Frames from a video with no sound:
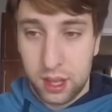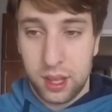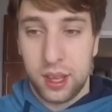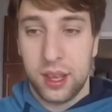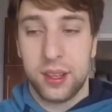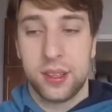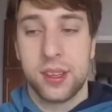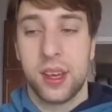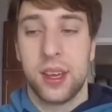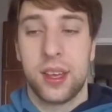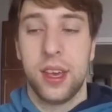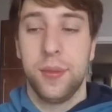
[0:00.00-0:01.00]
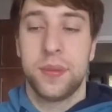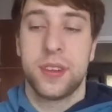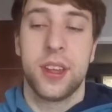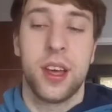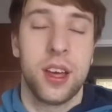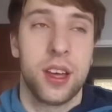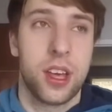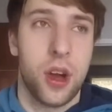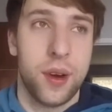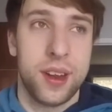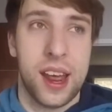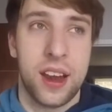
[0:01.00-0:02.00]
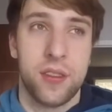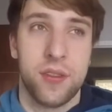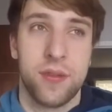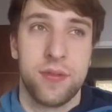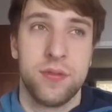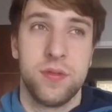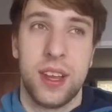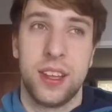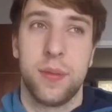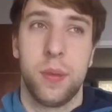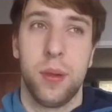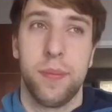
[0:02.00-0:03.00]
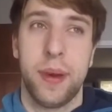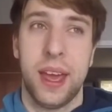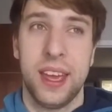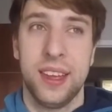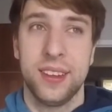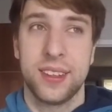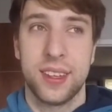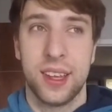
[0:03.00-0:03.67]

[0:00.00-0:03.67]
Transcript: it keeps going at a reasonable pace.